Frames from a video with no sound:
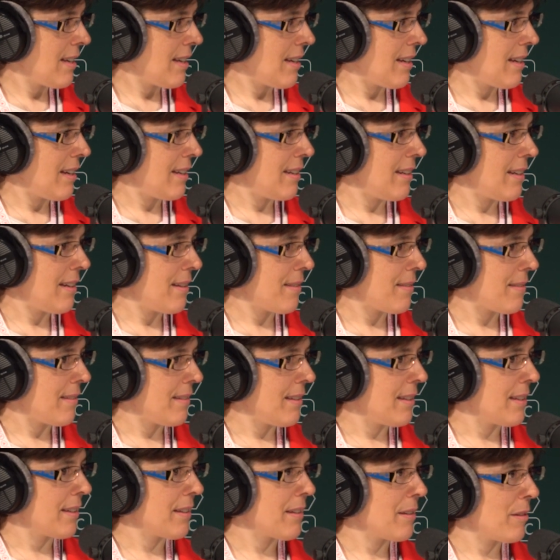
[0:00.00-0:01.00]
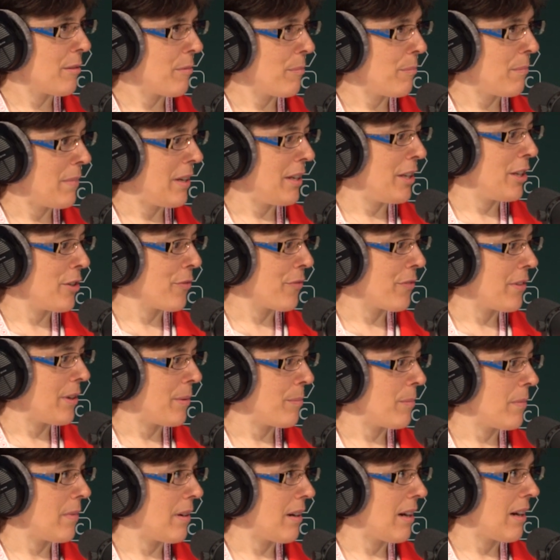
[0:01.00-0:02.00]
And I think many of
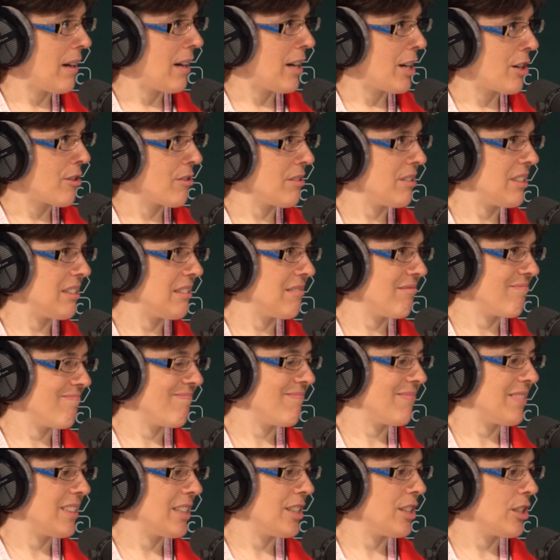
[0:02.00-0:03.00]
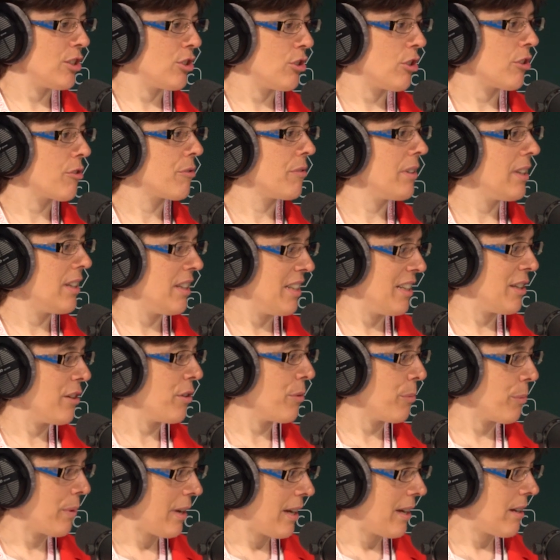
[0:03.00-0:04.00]
them are not really
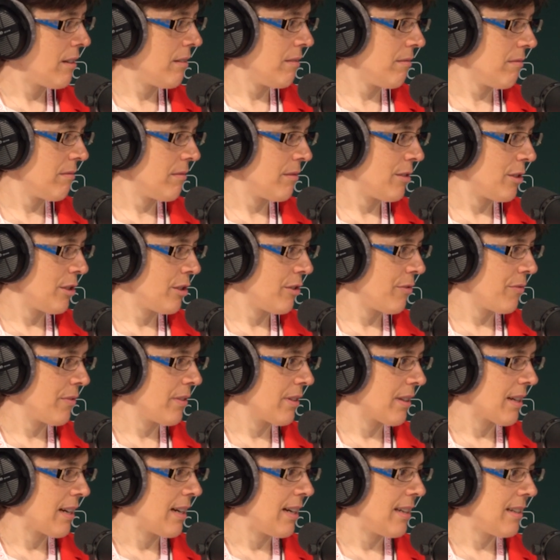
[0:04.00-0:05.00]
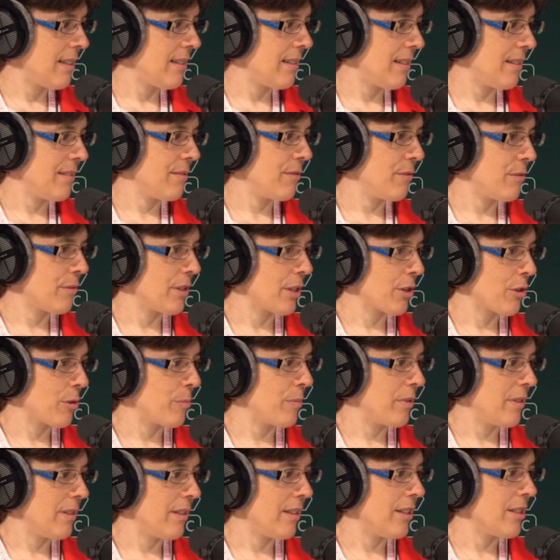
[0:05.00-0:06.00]
aware of the guideline
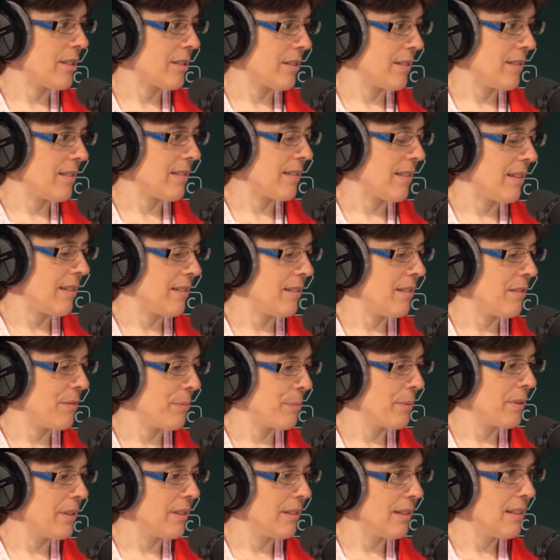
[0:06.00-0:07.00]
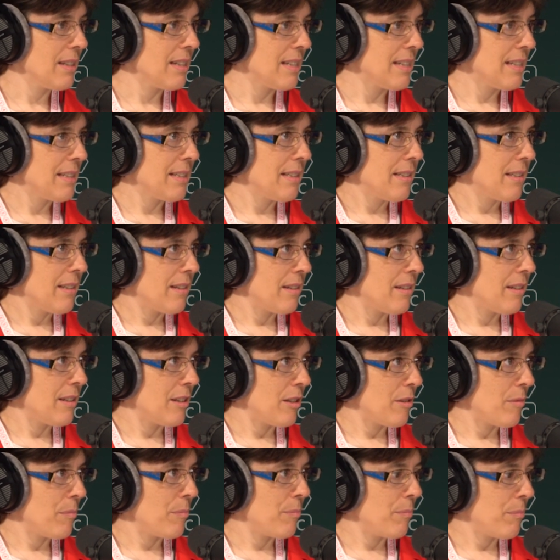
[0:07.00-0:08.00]
recommendations, and it will
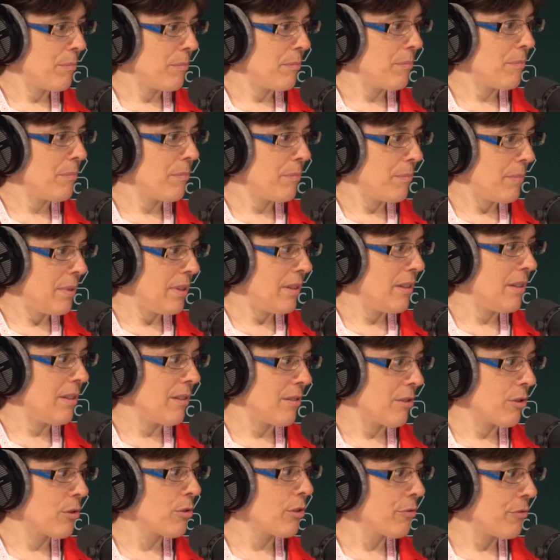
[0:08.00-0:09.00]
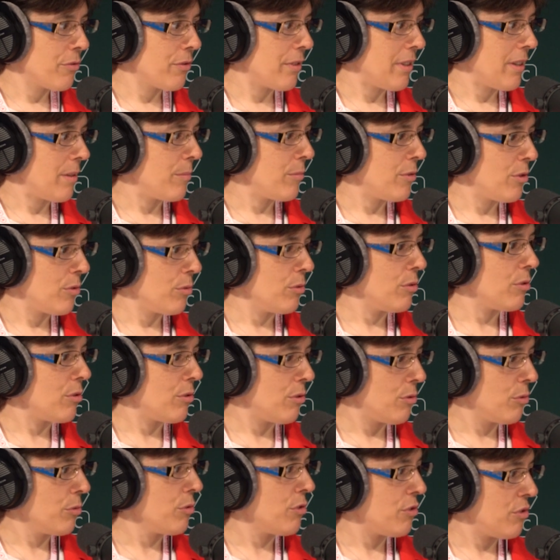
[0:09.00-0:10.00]
be good for them
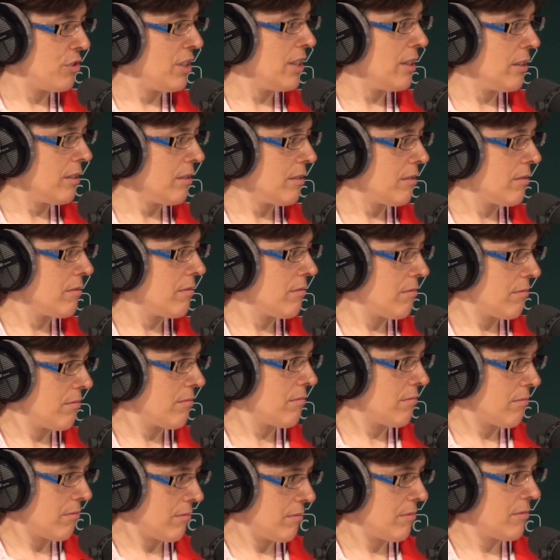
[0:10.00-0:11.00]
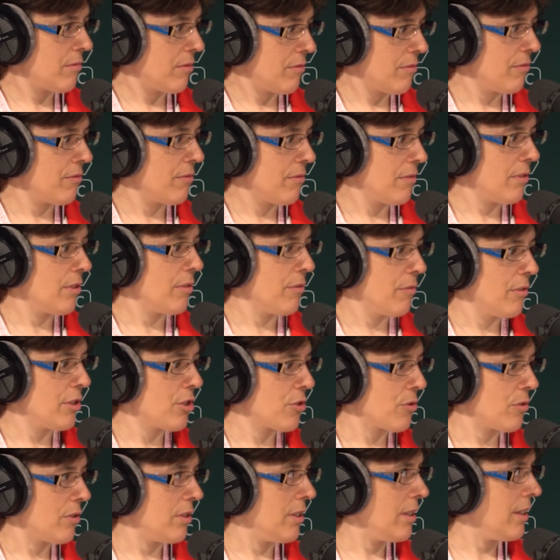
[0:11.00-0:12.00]
to see it
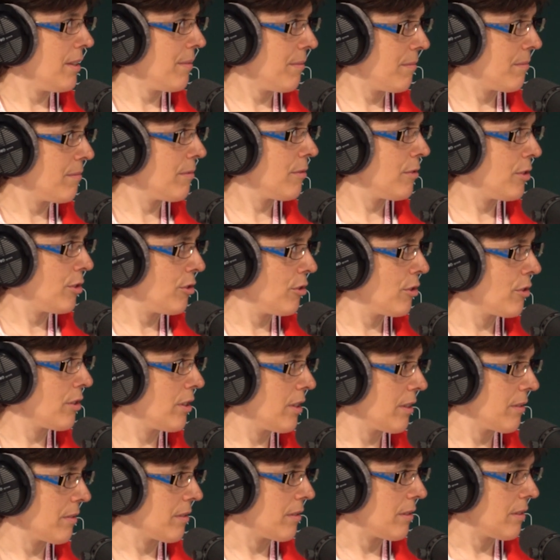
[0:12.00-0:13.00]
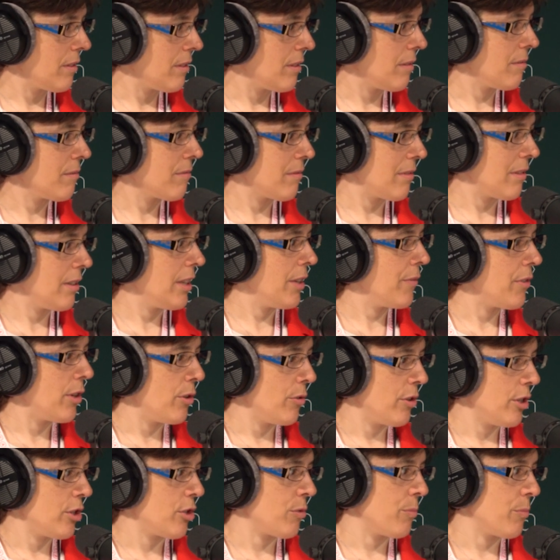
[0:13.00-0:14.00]
visually during the
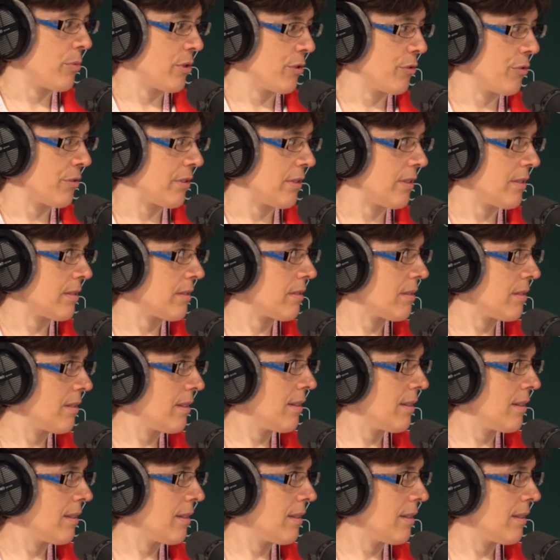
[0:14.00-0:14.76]
evaluation process.